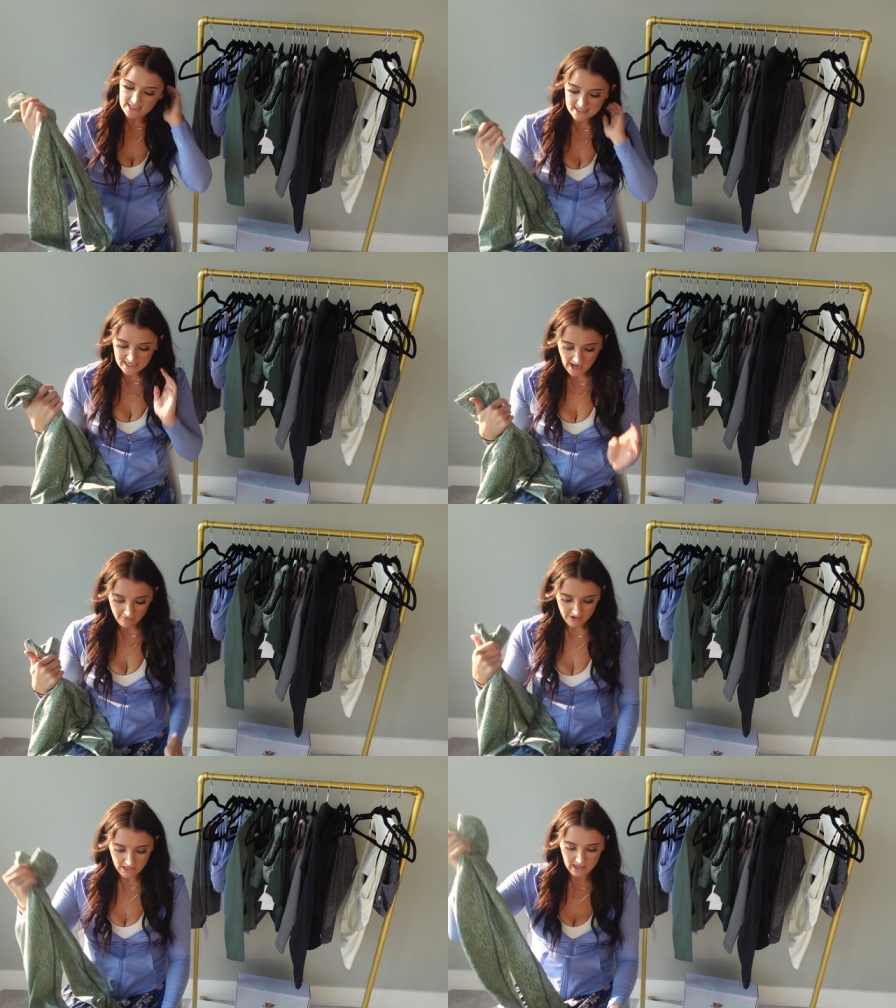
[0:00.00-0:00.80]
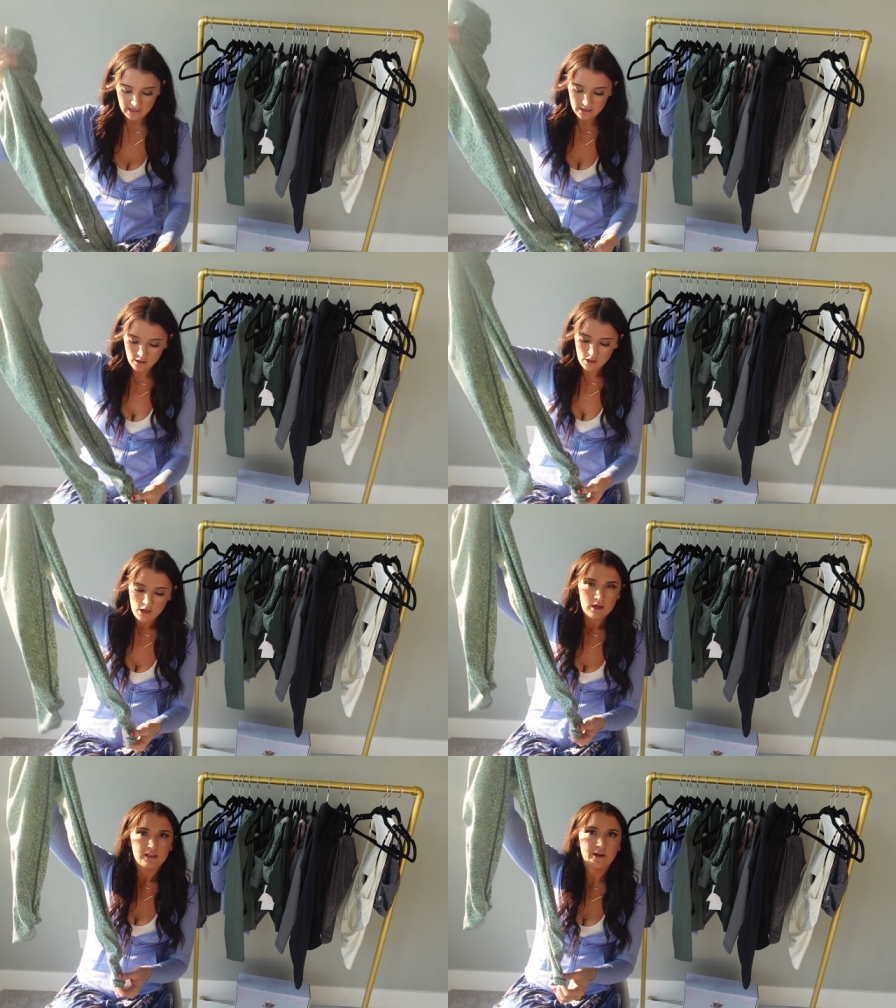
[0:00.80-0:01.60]
These have a
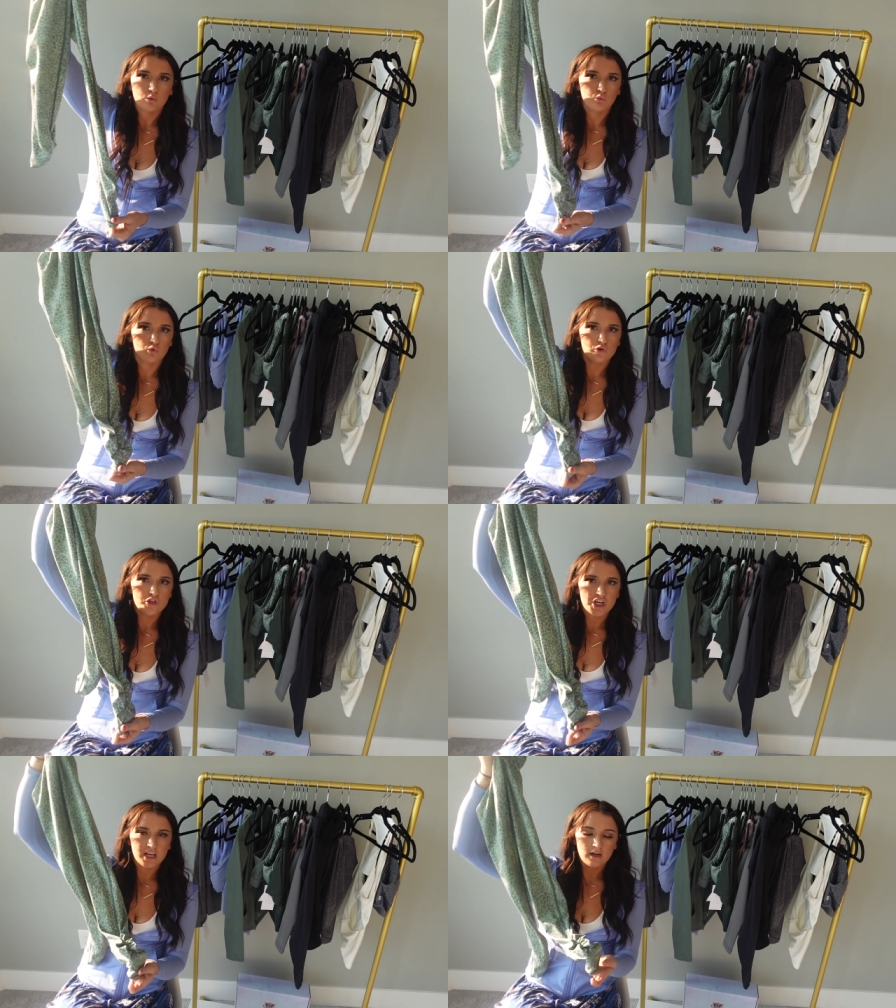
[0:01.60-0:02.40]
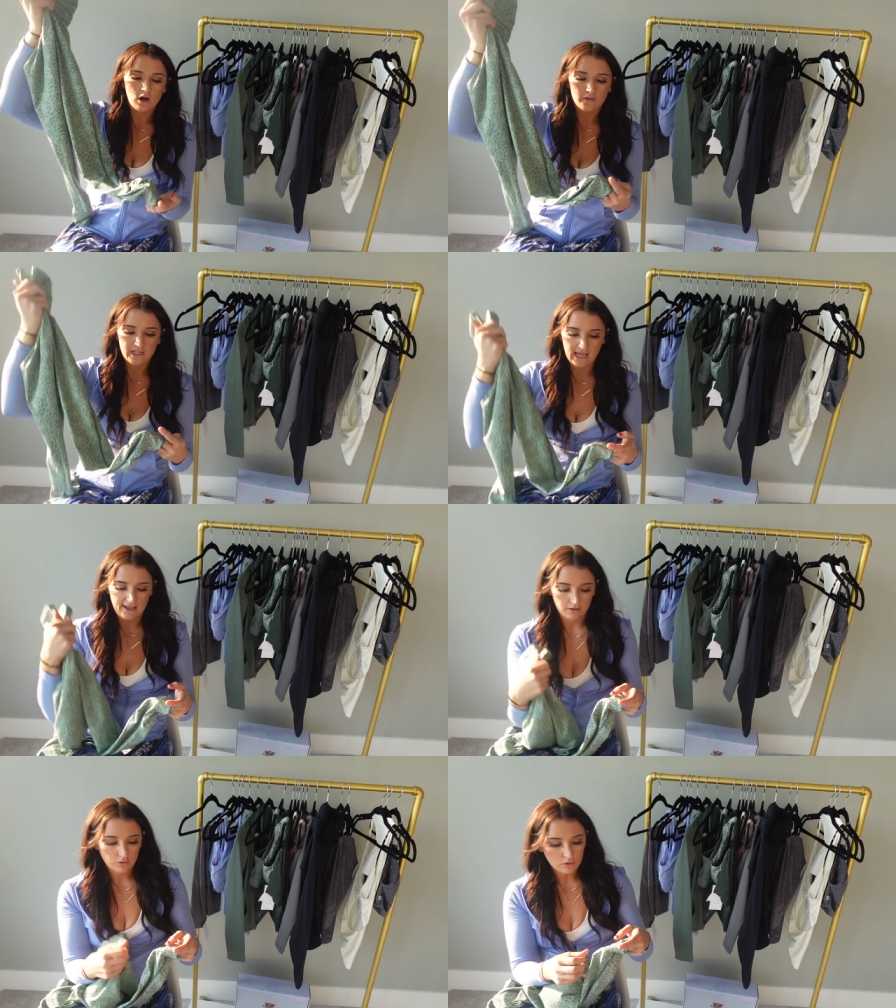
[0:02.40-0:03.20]
like ruching on the
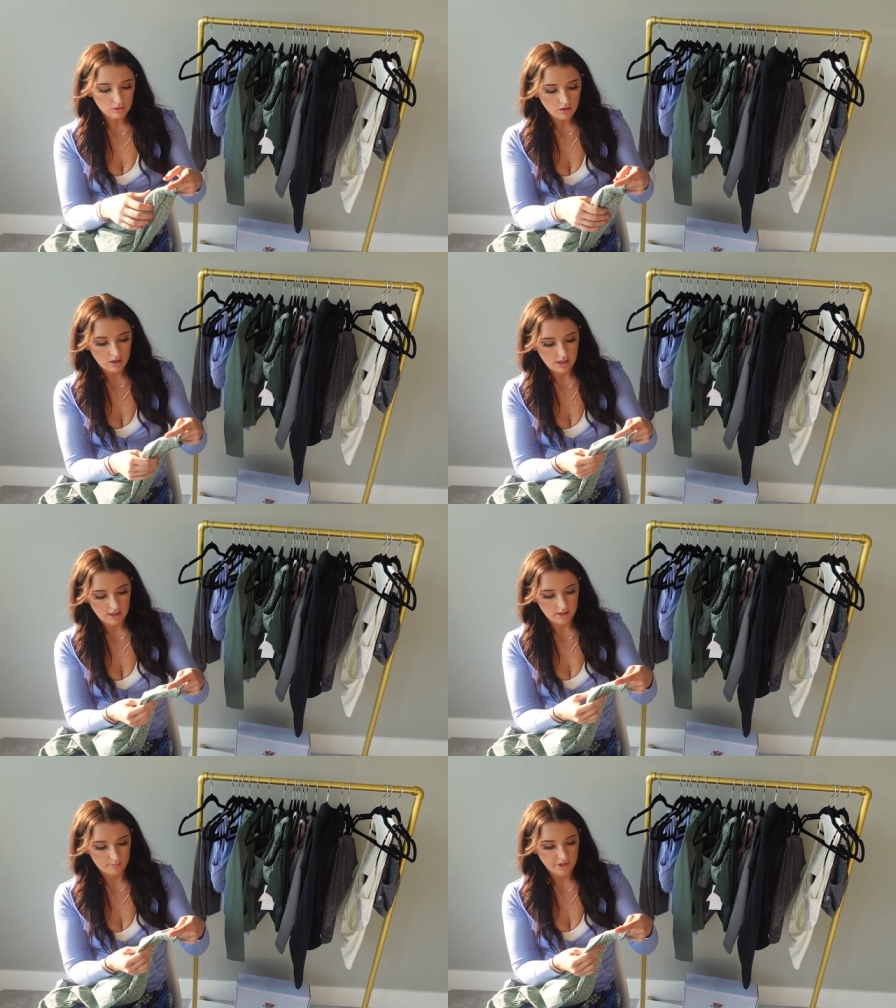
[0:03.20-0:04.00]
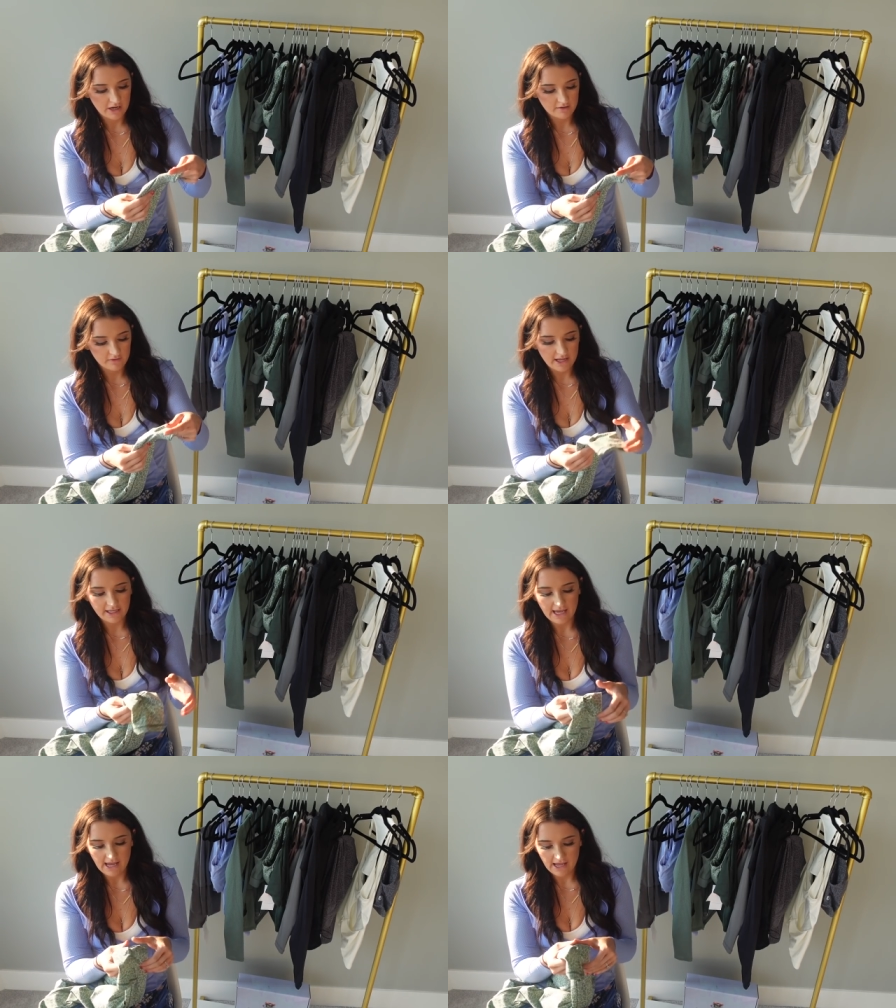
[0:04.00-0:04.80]
ankle, kind of
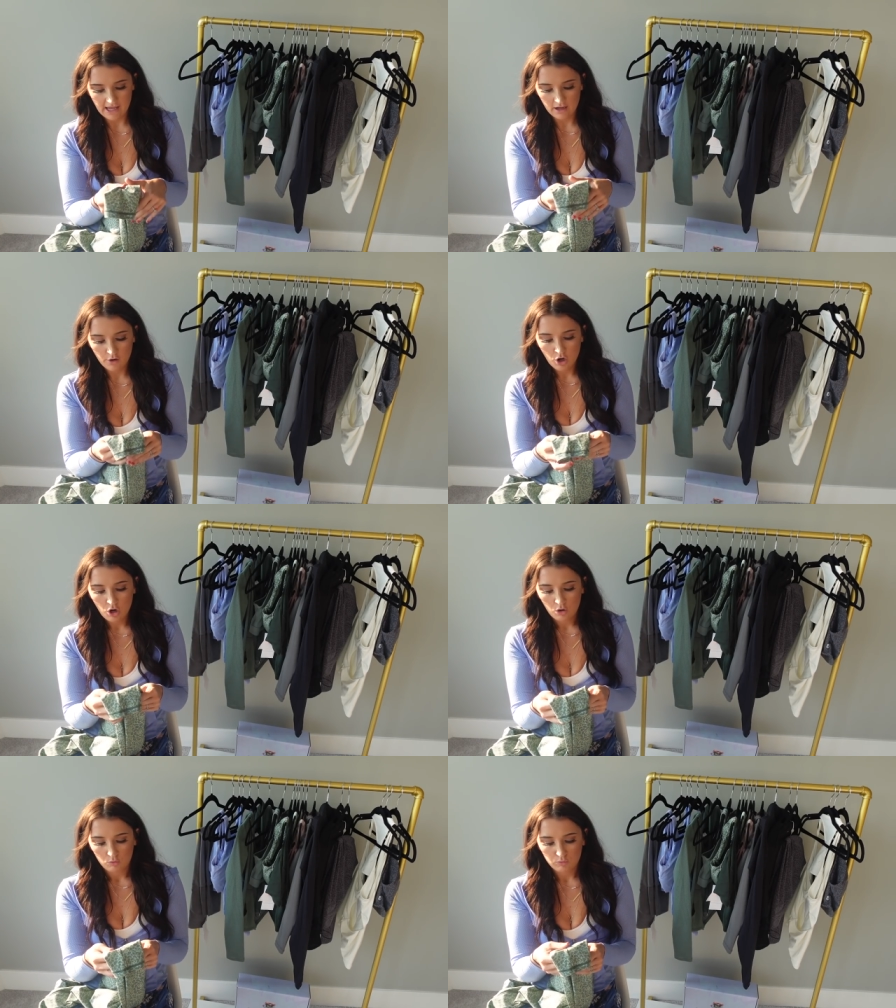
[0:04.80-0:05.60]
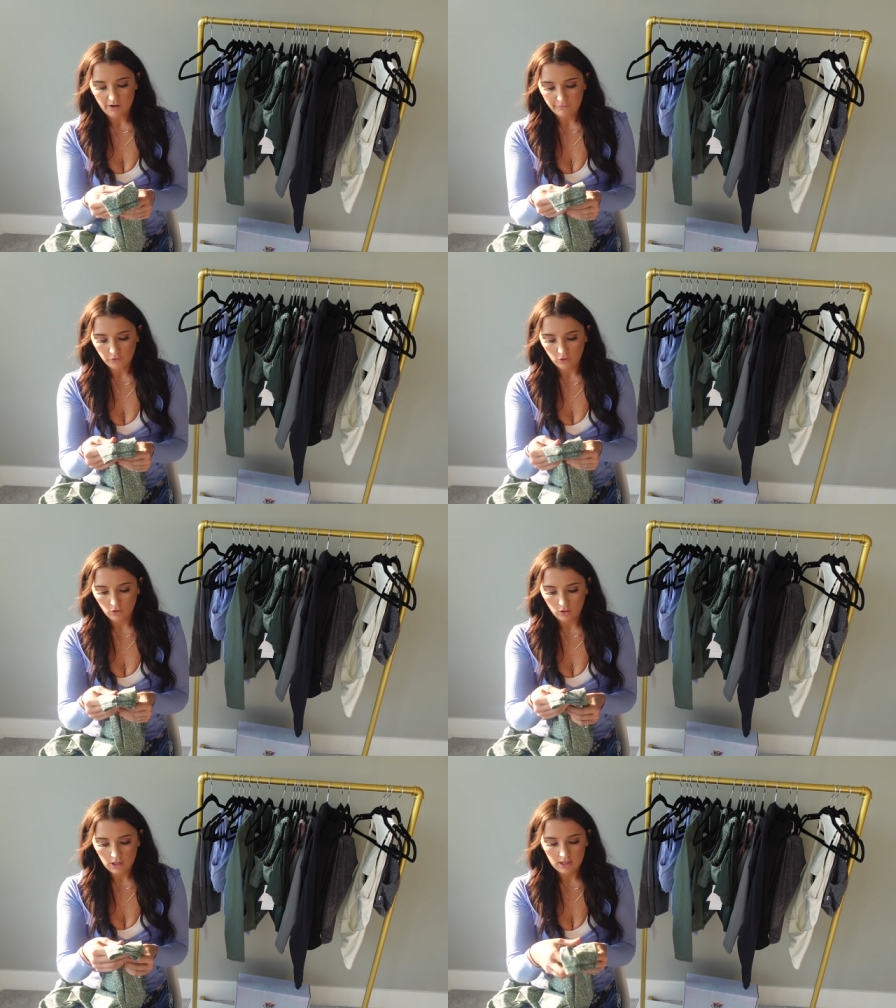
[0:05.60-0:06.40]
like a
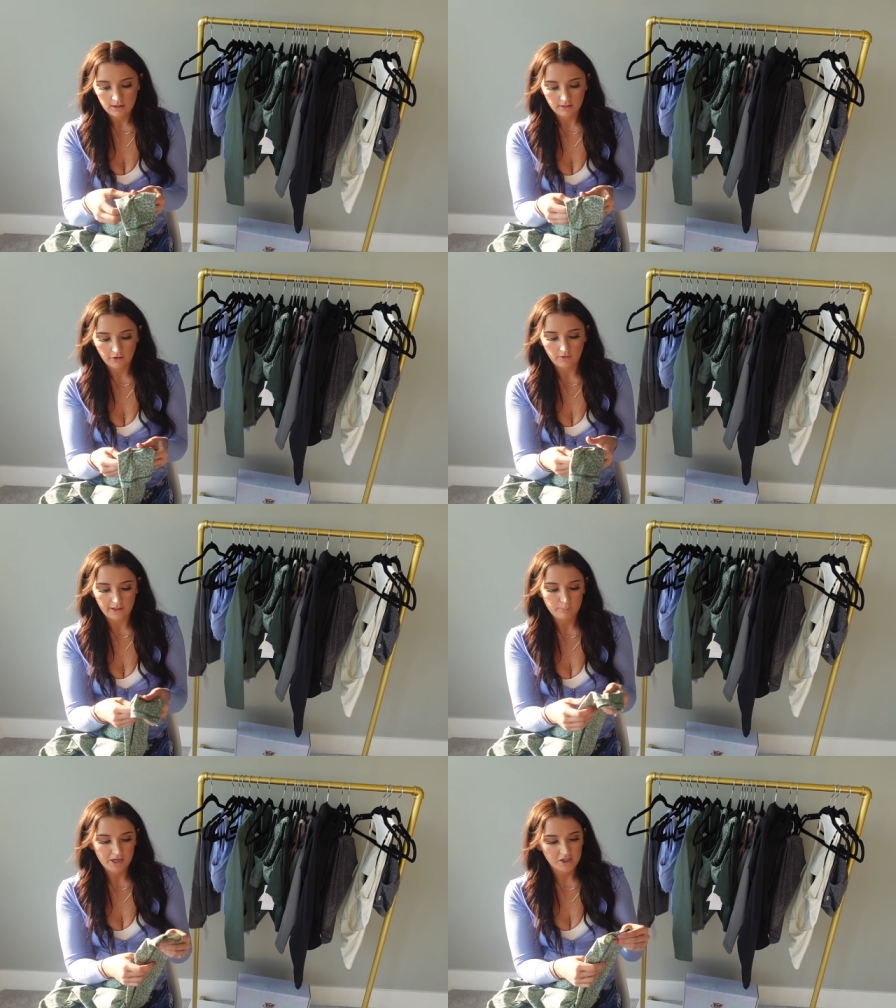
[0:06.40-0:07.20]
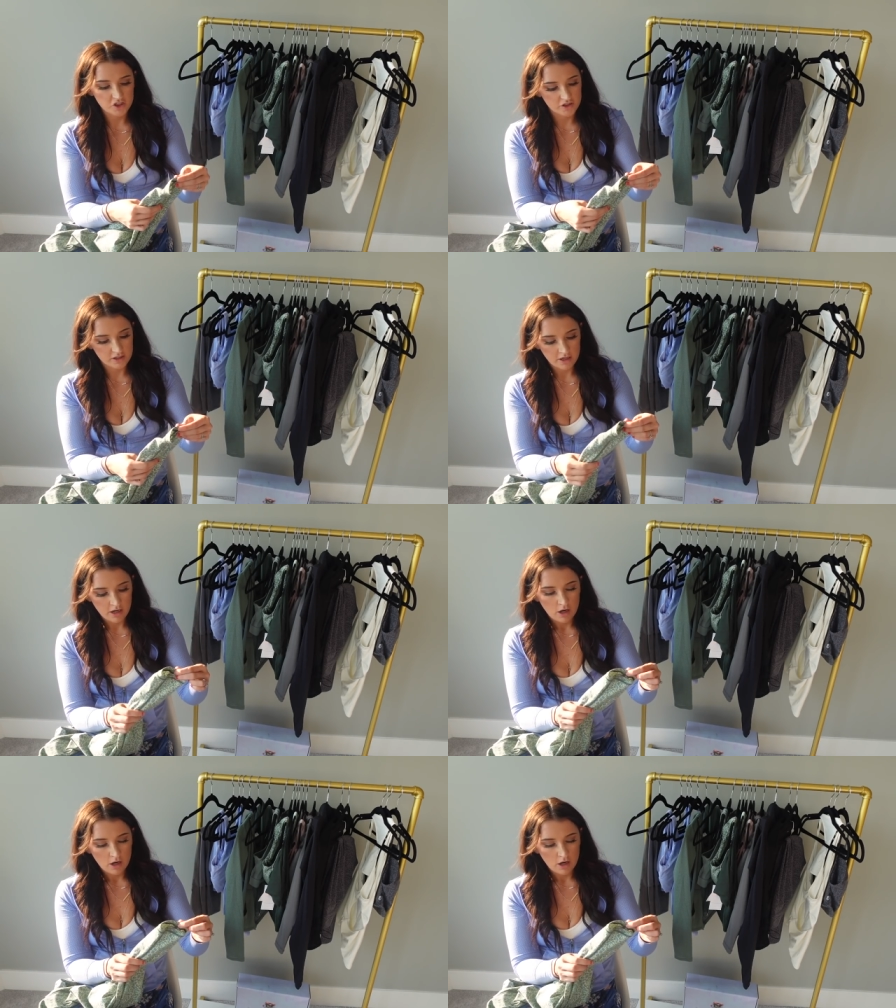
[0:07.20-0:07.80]
ruffle, little like pinched